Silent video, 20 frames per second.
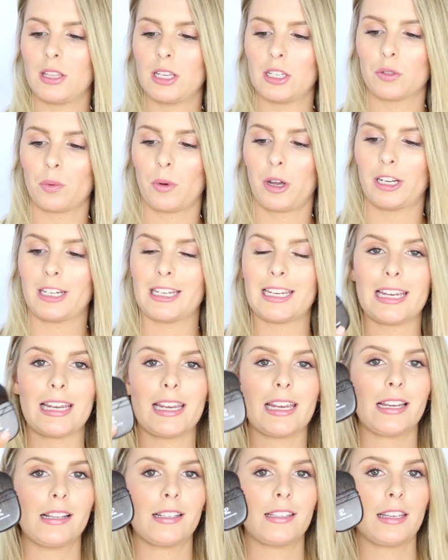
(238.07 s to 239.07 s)
This one
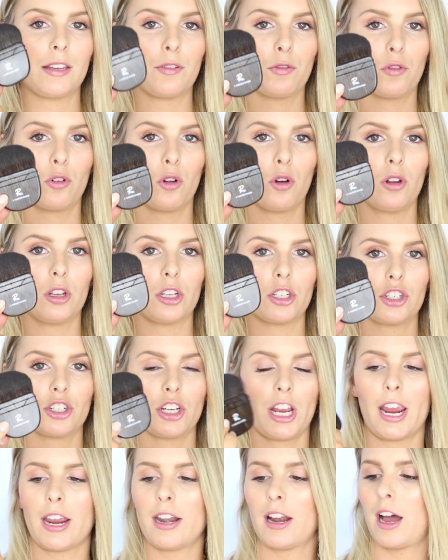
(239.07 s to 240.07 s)
here is the Flawless
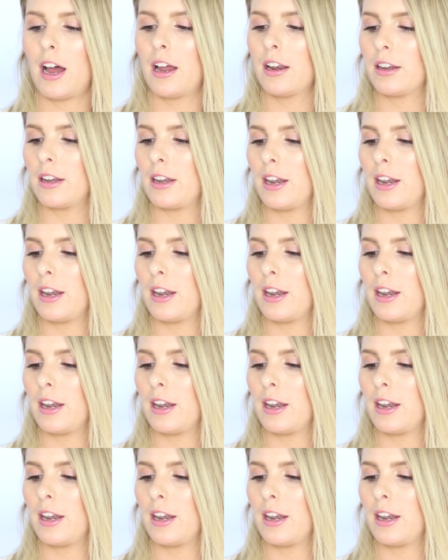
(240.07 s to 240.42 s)
Shader,